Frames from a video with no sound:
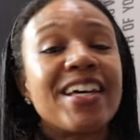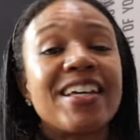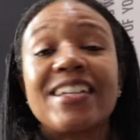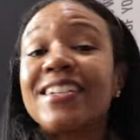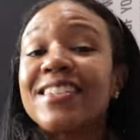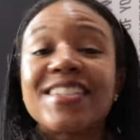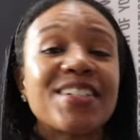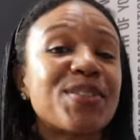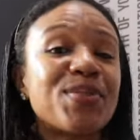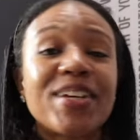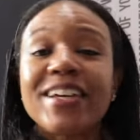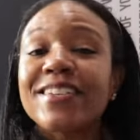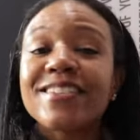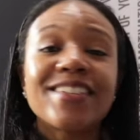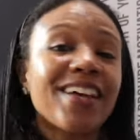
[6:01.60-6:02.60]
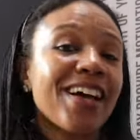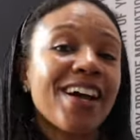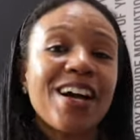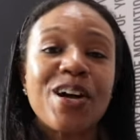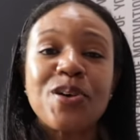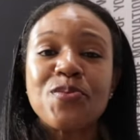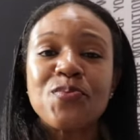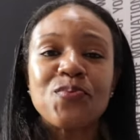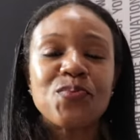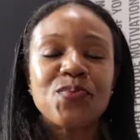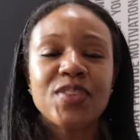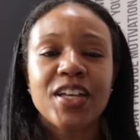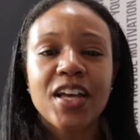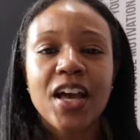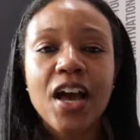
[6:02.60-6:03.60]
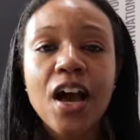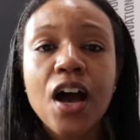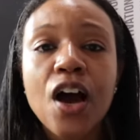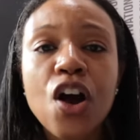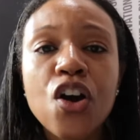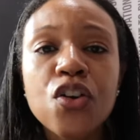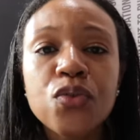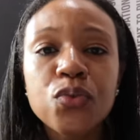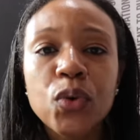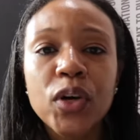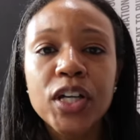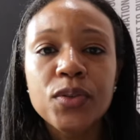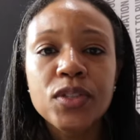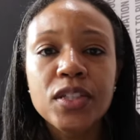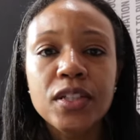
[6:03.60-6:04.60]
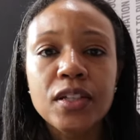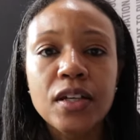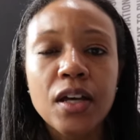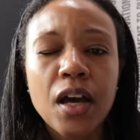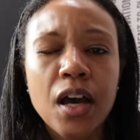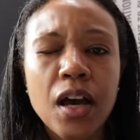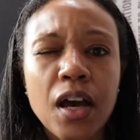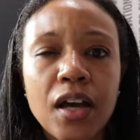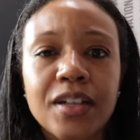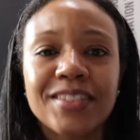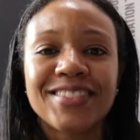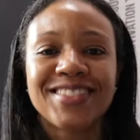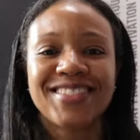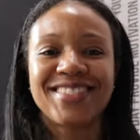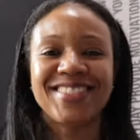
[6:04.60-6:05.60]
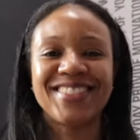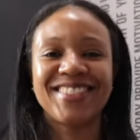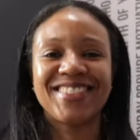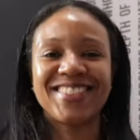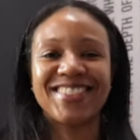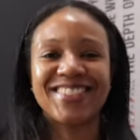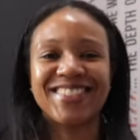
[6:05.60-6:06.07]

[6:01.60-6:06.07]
And until next time, royalty. The queen